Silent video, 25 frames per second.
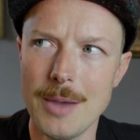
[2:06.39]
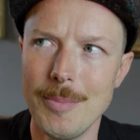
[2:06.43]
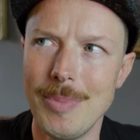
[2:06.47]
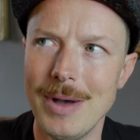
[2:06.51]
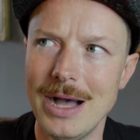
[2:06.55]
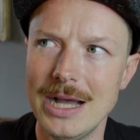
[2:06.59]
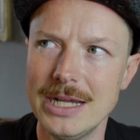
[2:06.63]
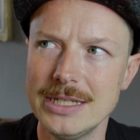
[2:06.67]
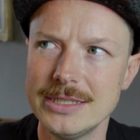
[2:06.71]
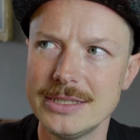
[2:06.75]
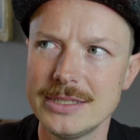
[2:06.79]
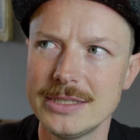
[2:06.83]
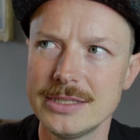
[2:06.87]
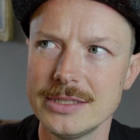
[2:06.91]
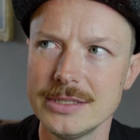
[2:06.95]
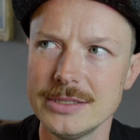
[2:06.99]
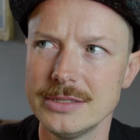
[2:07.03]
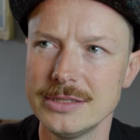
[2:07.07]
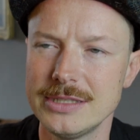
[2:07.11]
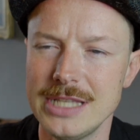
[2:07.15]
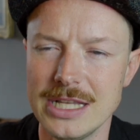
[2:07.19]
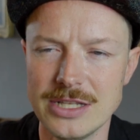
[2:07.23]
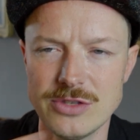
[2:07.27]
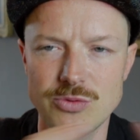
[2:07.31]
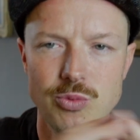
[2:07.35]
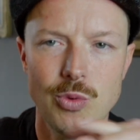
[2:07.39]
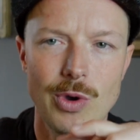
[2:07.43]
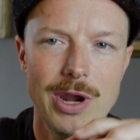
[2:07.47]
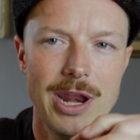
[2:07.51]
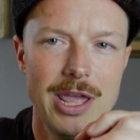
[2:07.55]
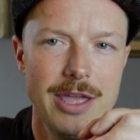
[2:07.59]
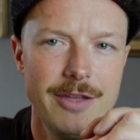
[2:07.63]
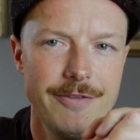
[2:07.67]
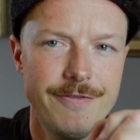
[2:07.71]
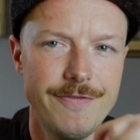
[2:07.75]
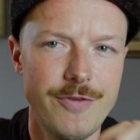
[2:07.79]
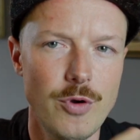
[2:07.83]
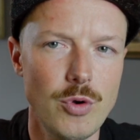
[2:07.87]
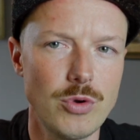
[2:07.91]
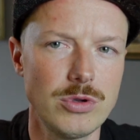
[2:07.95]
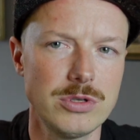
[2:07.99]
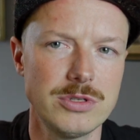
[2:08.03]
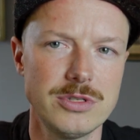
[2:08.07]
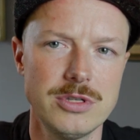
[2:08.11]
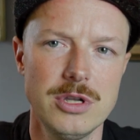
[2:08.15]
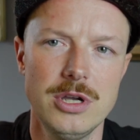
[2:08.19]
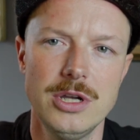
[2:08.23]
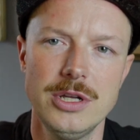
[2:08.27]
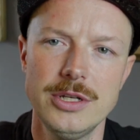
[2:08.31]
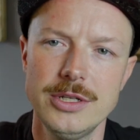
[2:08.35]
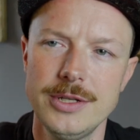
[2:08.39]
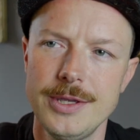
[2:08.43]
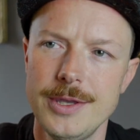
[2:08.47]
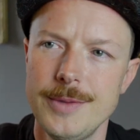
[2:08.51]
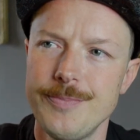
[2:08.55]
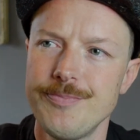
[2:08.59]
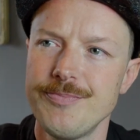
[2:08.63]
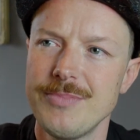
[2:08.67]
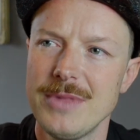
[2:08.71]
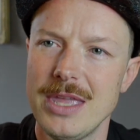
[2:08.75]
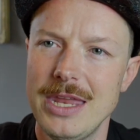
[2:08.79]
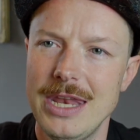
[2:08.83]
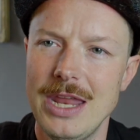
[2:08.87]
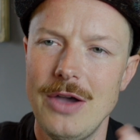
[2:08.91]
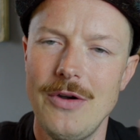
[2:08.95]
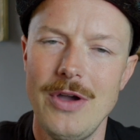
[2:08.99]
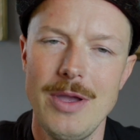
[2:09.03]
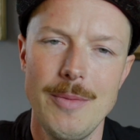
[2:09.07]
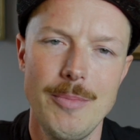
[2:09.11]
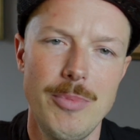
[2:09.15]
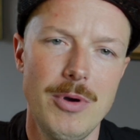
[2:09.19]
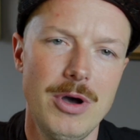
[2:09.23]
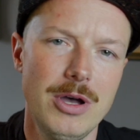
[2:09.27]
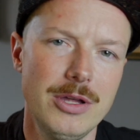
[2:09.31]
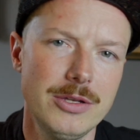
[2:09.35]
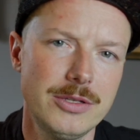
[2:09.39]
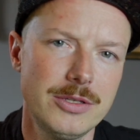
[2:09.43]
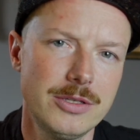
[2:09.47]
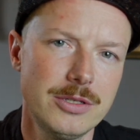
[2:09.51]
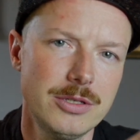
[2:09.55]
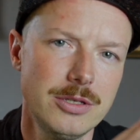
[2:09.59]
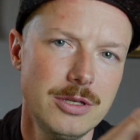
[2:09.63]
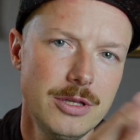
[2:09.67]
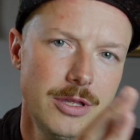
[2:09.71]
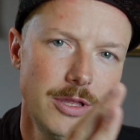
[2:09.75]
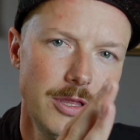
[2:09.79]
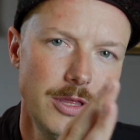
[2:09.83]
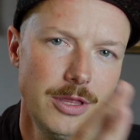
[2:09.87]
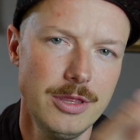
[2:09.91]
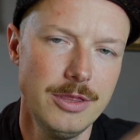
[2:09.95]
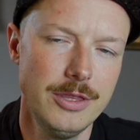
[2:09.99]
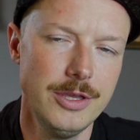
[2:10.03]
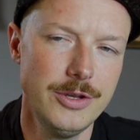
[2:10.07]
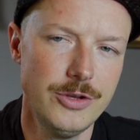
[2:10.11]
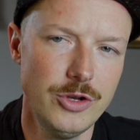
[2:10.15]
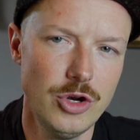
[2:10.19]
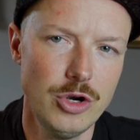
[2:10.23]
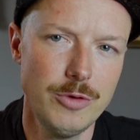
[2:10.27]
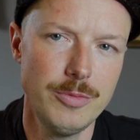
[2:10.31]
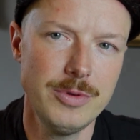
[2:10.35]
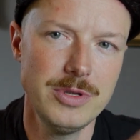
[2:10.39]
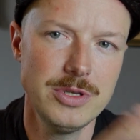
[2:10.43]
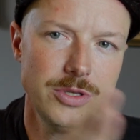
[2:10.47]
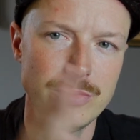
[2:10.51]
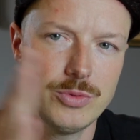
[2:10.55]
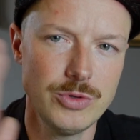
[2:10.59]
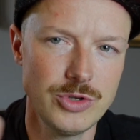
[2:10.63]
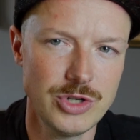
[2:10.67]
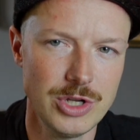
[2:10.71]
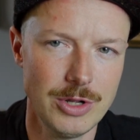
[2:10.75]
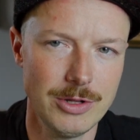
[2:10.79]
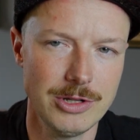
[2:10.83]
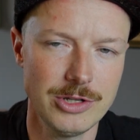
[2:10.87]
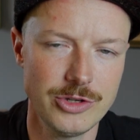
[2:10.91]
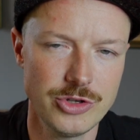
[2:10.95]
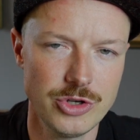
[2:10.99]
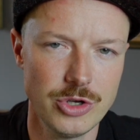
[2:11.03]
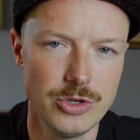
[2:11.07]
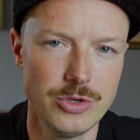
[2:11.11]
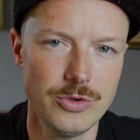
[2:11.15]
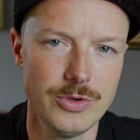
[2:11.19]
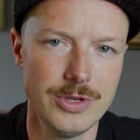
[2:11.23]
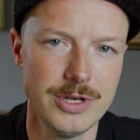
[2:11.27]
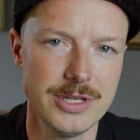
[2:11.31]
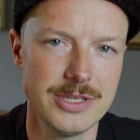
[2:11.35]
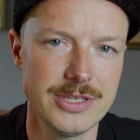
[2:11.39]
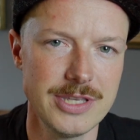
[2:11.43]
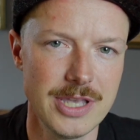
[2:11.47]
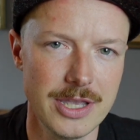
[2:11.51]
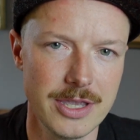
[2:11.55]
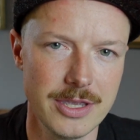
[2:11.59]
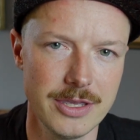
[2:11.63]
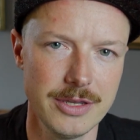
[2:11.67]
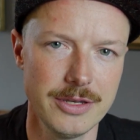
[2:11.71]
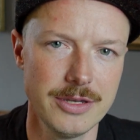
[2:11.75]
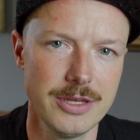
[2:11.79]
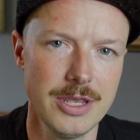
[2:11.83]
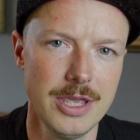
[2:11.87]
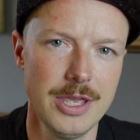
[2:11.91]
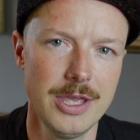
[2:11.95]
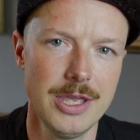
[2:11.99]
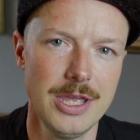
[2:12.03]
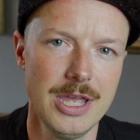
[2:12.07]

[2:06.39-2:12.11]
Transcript: But that's what I focused on. Now I bought the derbies, which I'll show you in a second.